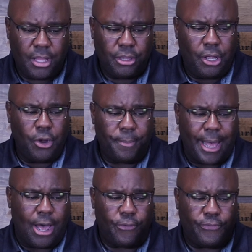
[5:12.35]
long,
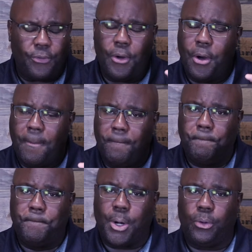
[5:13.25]
powerful,
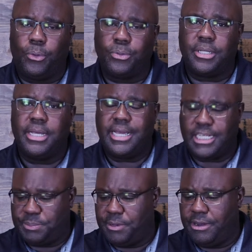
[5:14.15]
bold
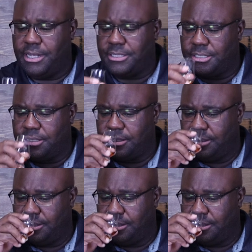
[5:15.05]
experience.